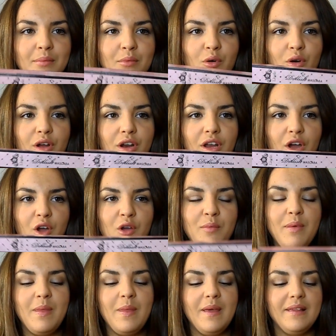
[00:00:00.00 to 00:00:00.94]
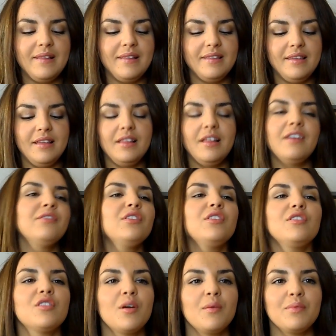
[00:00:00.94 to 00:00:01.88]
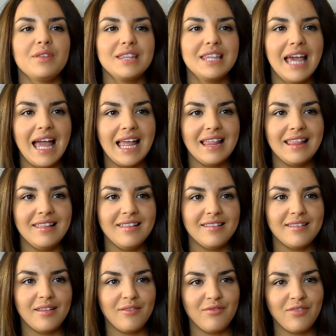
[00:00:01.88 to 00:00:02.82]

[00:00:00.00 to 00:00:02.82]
I'm not going to open this until I've used up the tens